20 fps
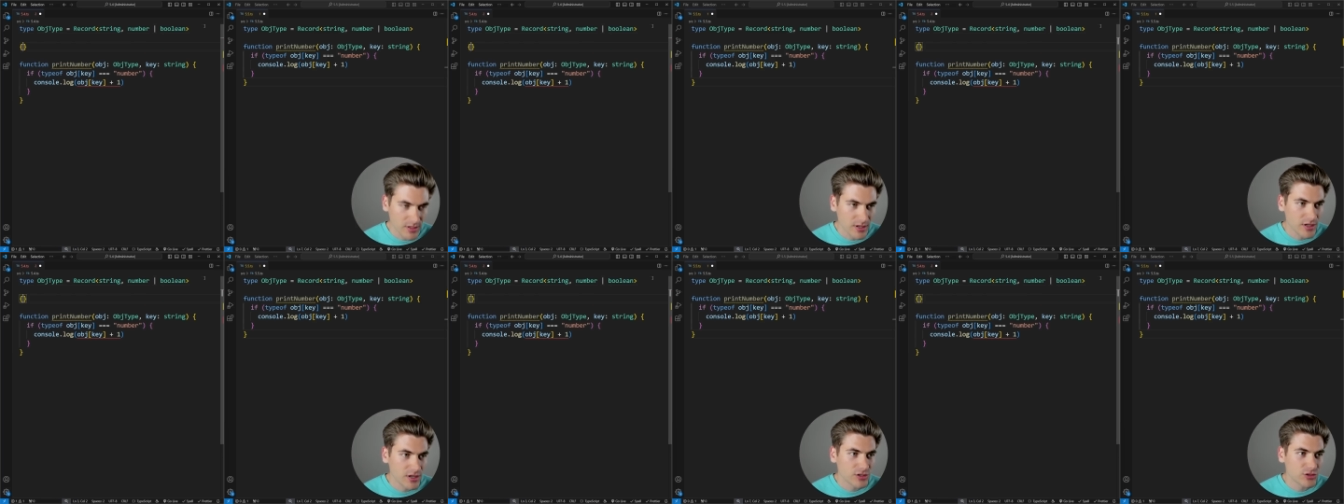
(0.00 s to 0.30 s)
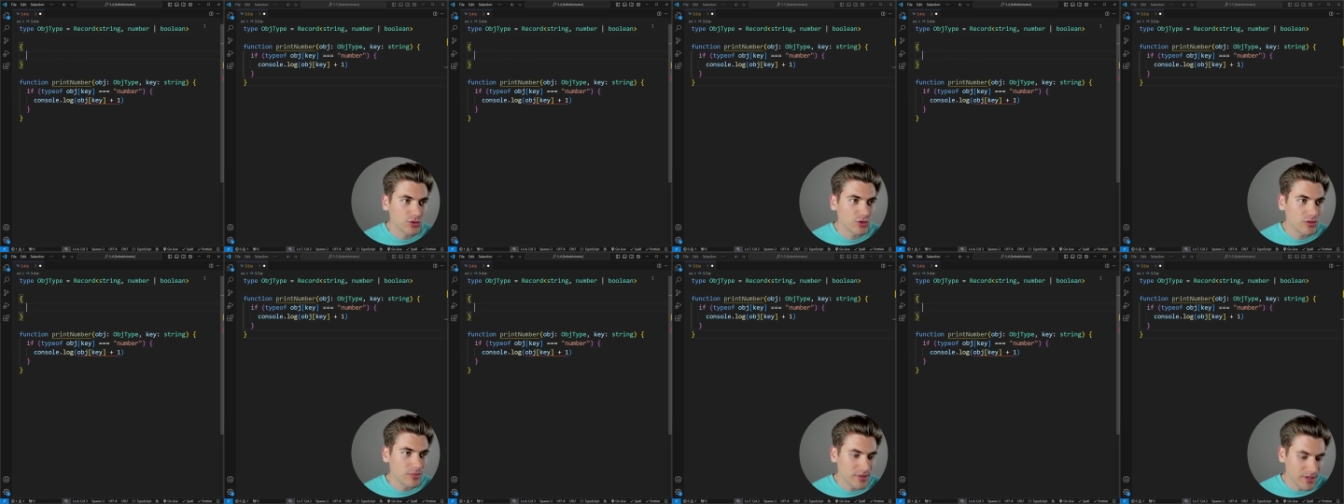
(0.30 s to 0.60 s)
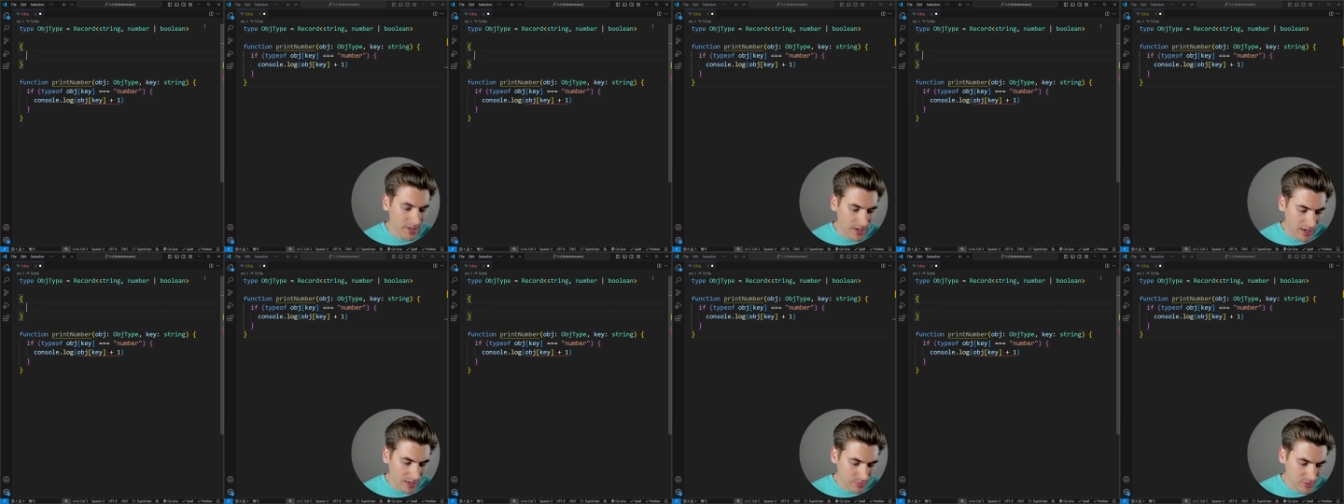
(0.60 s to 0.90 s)
So it would be an
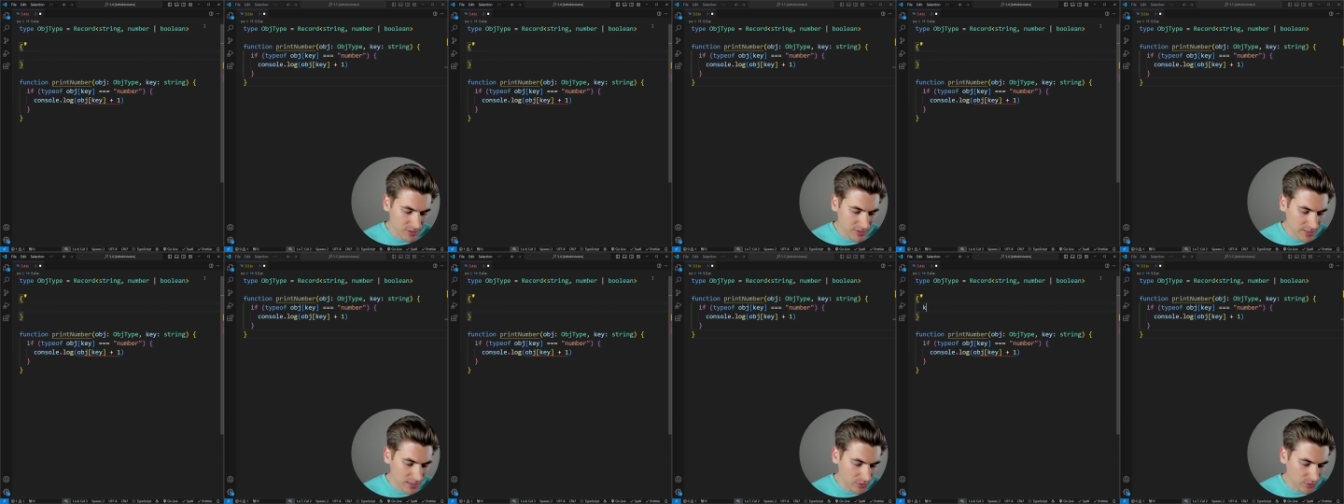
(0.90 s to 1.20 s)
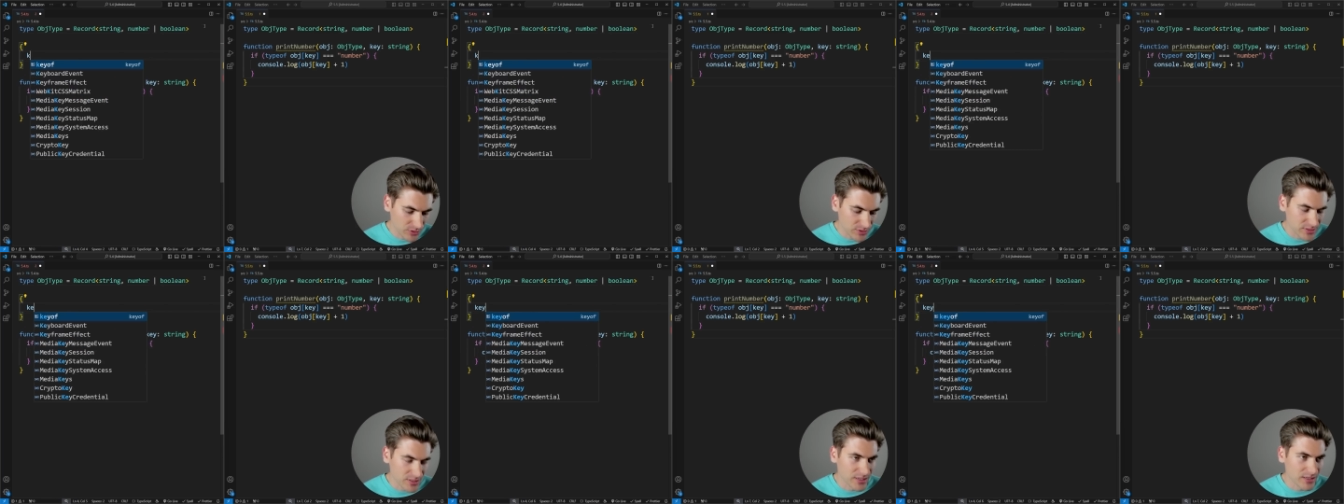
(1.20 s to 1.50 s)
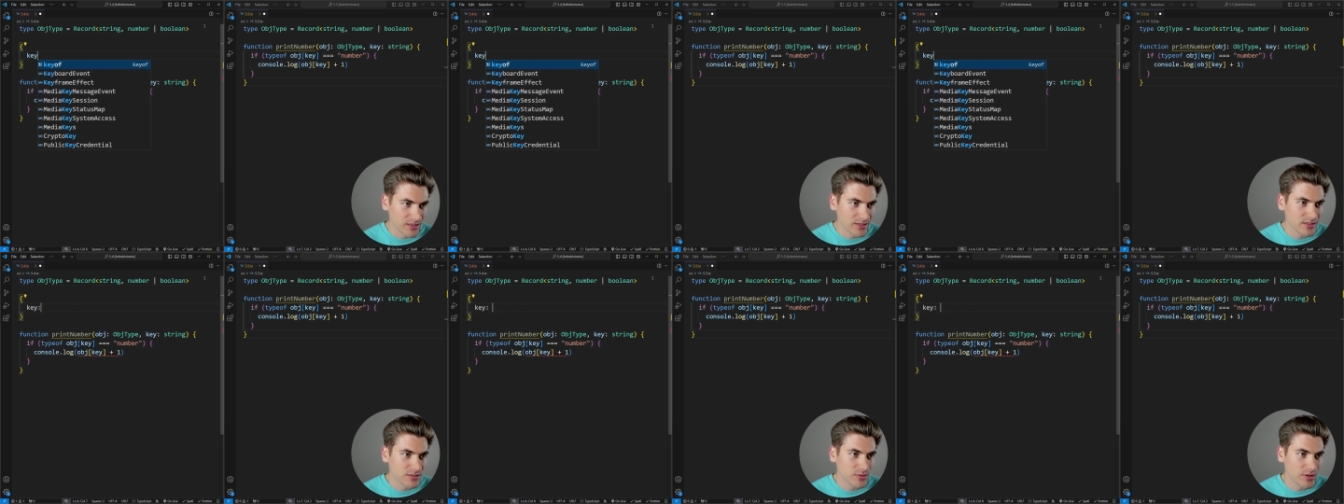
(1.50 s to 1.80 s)
object that looks like
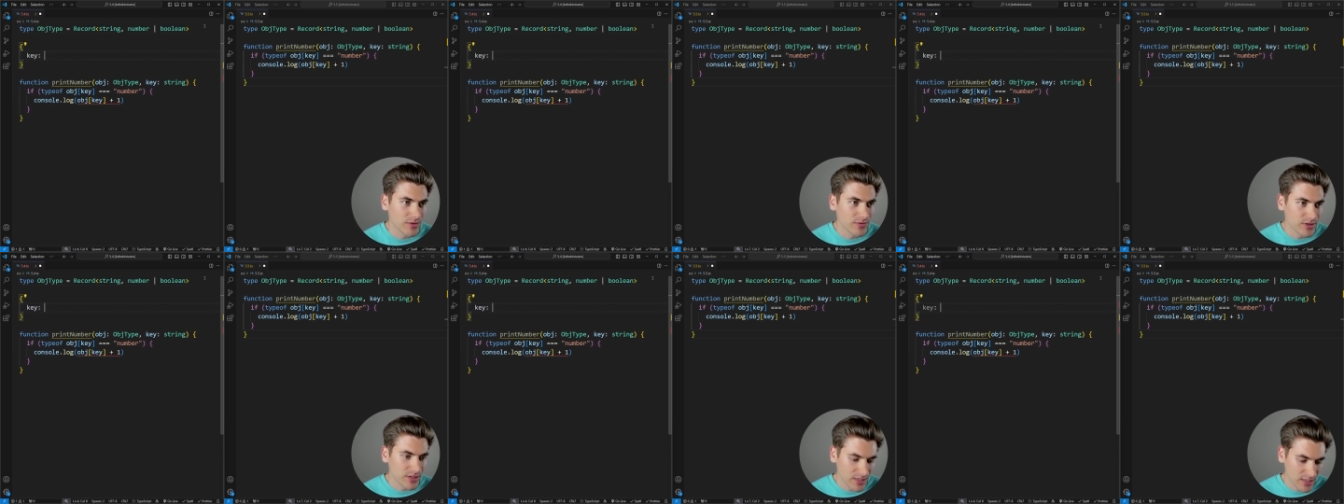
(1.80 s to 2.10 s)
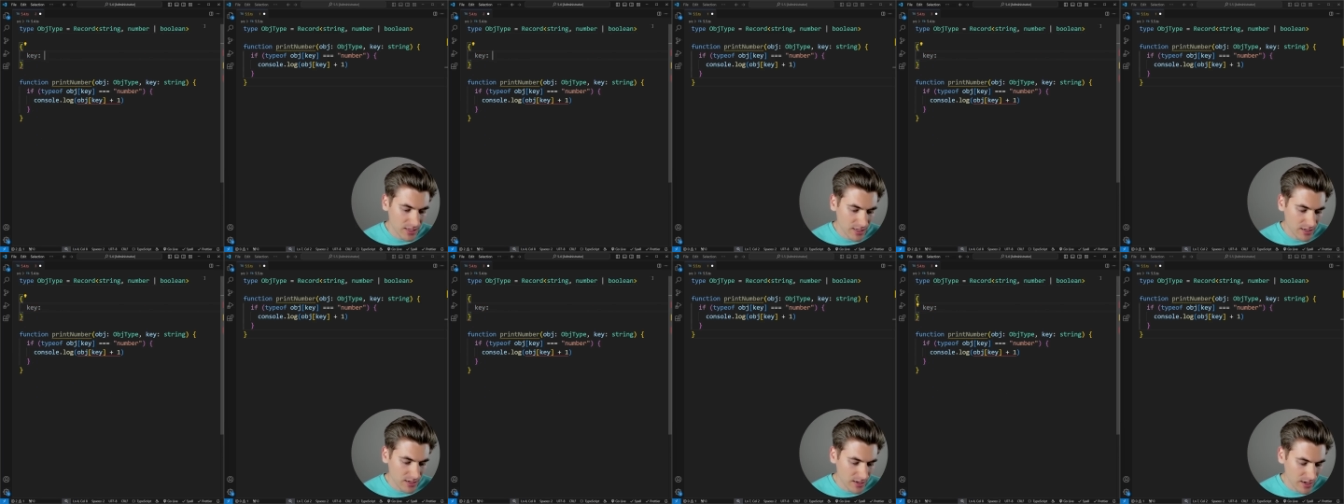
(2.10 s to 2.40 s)
this. We have a key,